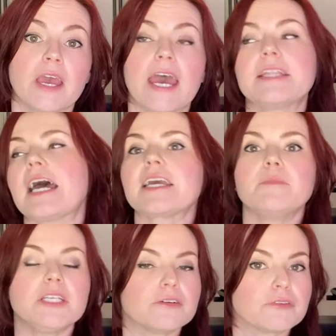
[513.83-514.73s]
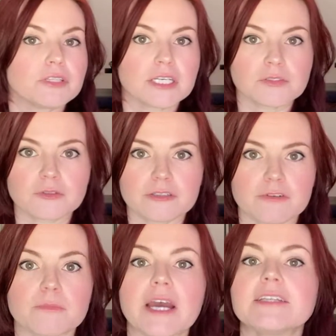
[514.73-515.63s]
And that can mean different things for
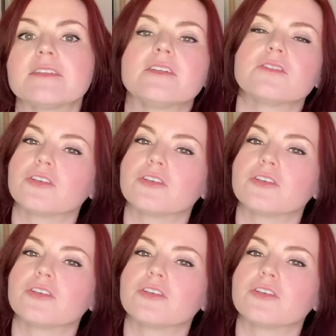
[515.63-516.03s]
different Pisces.